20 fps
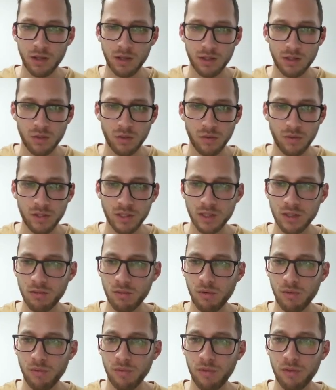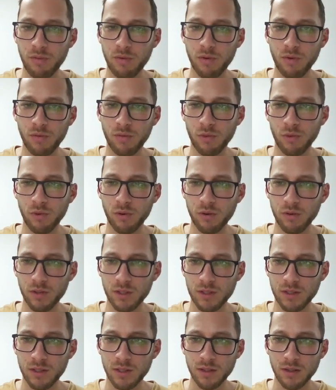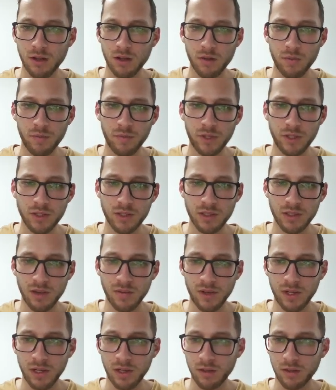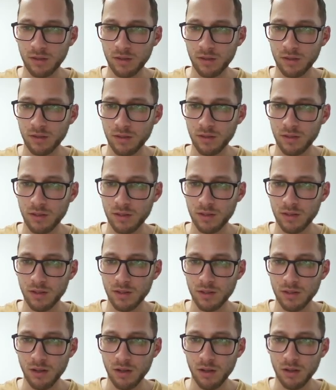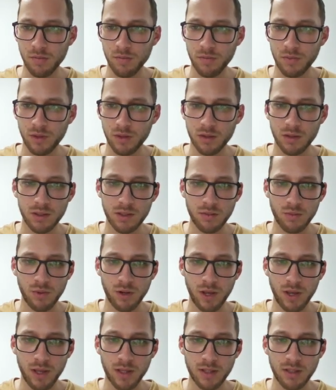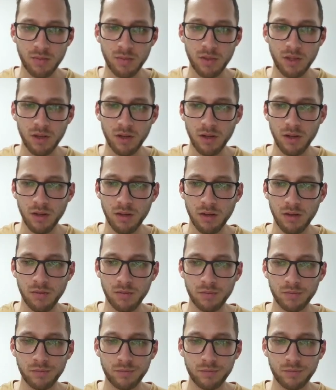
So if this is 3 or 4, it's this column. This is 7, 8. It's this column. This one has to be the 9 then.